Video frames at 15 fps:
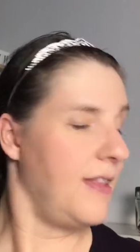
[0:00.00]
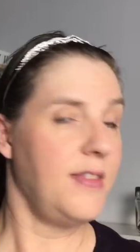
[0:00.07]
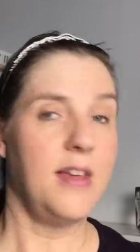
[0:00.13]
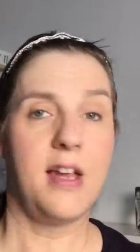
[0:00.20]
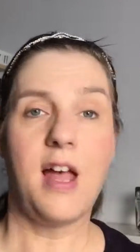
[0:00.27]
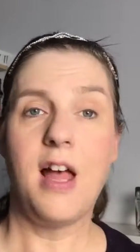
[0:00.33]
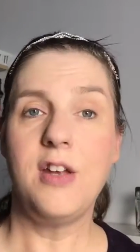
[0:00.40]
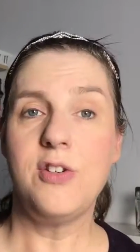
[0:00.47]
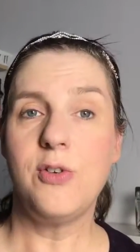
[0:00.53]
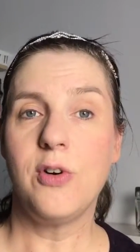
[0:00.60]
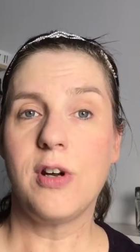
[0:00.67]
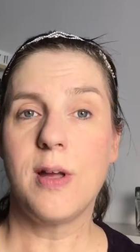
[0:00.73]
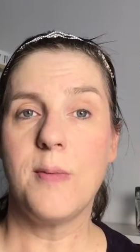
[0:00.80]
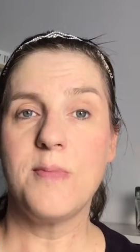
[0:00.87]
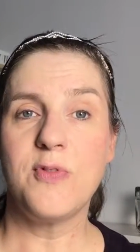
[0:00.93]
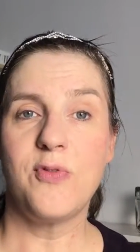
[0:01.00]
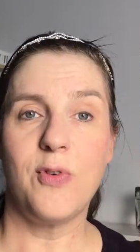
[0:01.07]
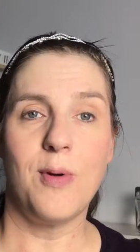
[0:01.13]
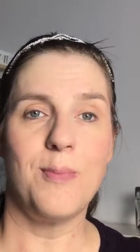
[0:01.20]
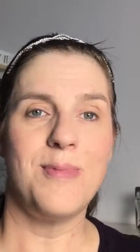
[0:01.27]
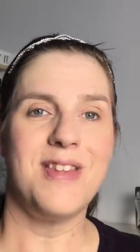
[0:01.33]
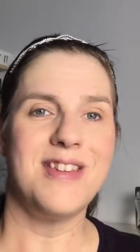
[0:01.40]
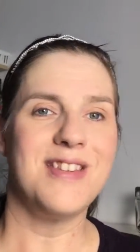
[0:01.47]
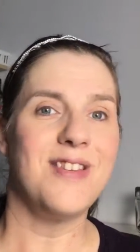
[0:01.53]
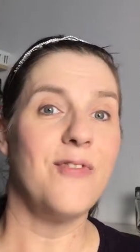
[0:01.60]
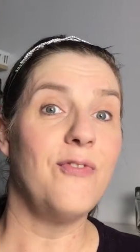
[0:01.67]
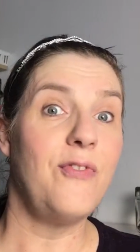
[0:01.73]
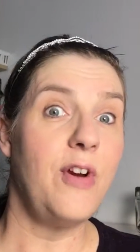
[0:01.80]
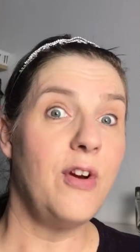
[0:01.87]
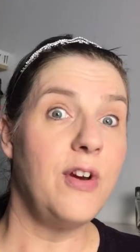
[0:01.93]
The contour comes from this
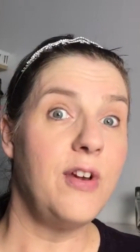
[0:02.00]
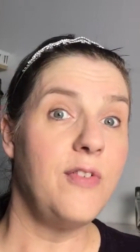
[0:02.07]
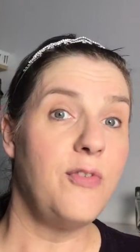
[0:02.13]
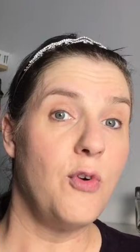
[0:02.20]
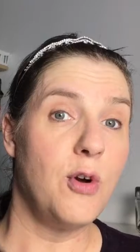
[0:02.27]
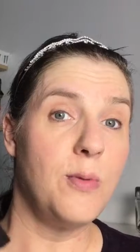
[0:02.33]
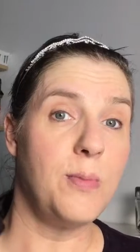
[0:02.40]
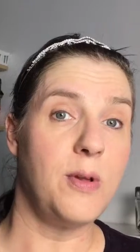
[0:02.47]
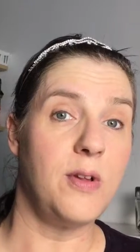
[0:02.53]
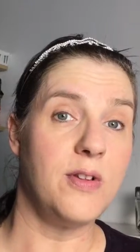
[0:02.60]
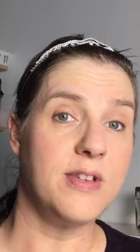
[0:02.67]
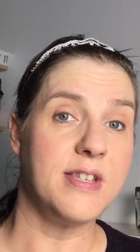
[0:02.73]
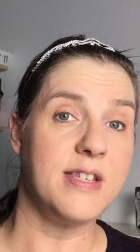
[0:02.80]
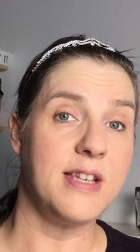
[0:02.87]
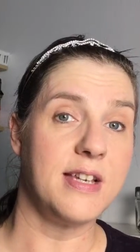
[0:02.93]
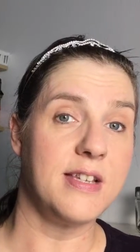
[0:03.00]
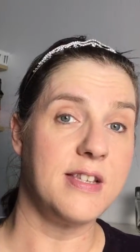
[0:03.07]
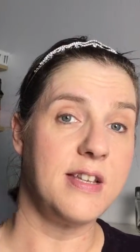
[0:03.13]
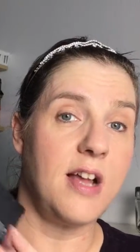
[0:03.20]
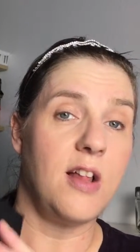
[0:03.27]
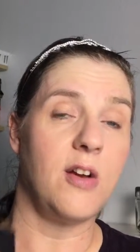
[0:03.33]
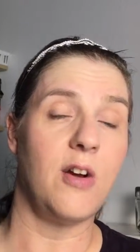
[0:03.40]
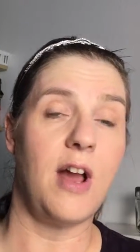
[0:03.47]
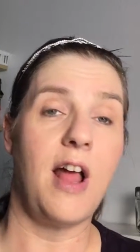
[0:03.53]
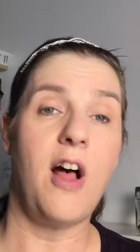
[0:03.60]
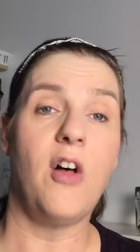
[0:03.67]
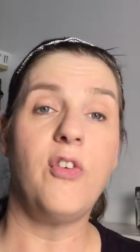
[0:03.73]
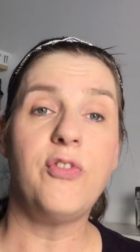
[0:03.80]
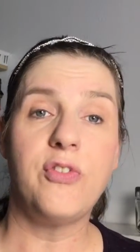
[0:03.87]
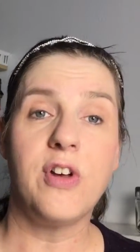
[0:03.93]
very affordable $6
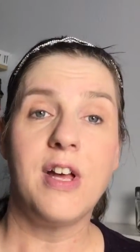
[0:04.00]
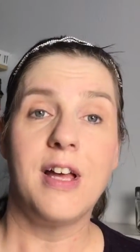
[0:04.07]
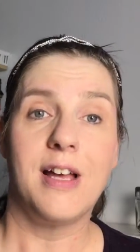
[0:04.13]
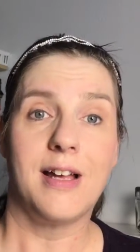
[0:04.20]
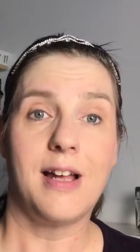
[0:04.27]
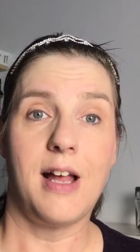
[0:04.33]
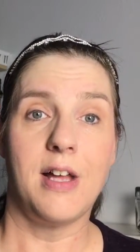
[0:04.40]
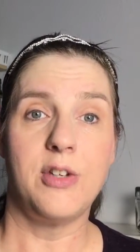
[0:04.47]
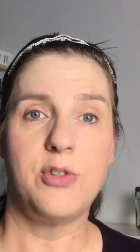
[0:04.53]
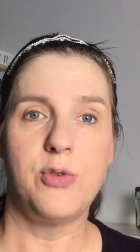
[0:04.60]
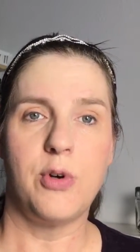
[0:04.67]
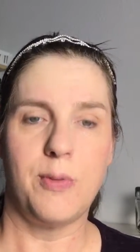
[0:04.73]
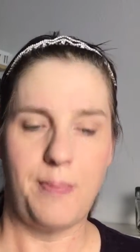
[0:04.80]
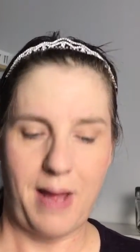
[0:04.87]
e.l.f. contour